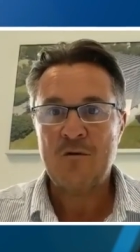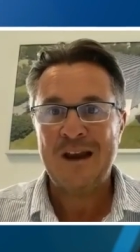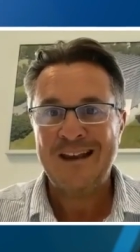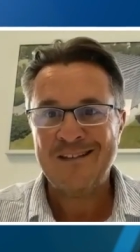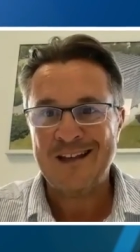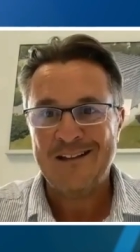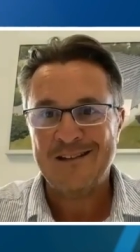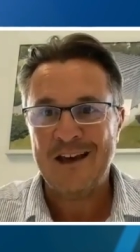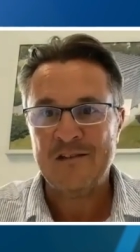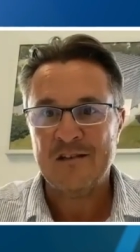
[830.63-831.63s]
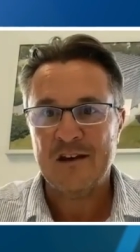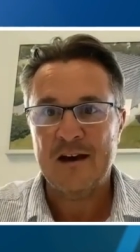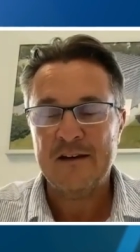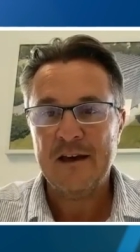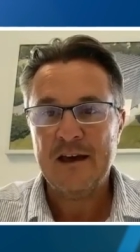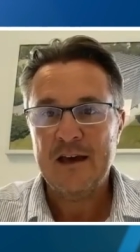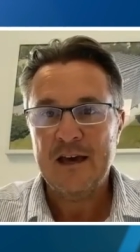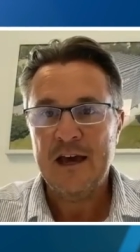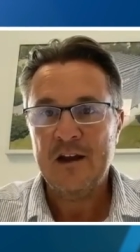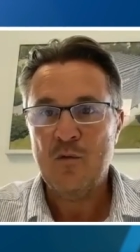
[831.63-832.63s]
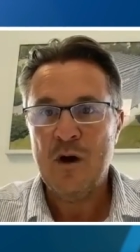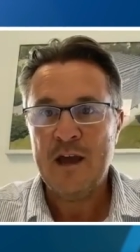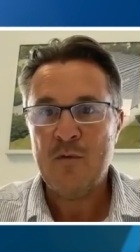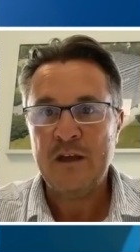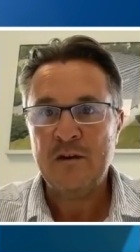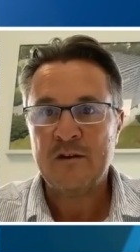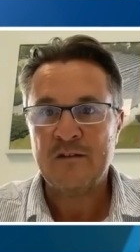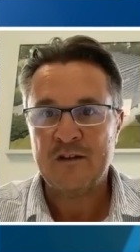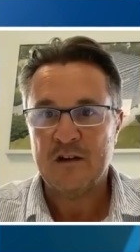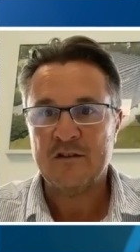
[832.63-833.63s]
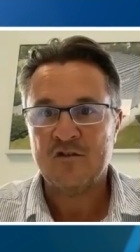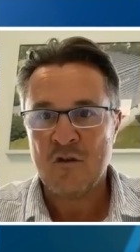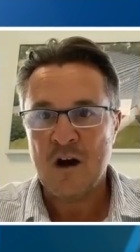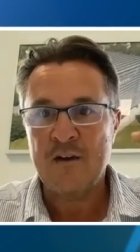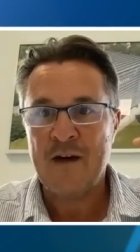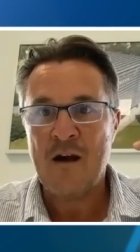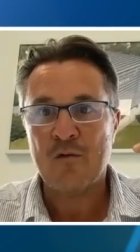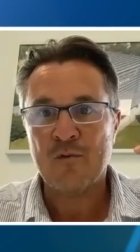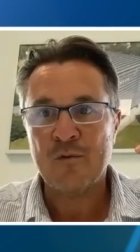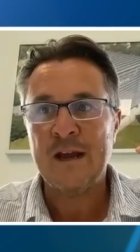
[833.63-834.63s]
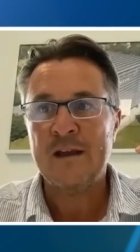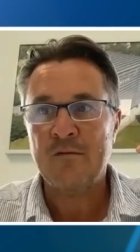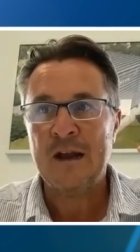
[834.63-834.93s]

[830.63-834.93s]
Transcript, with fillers: coalesce that data in a way where you can start to drive out really,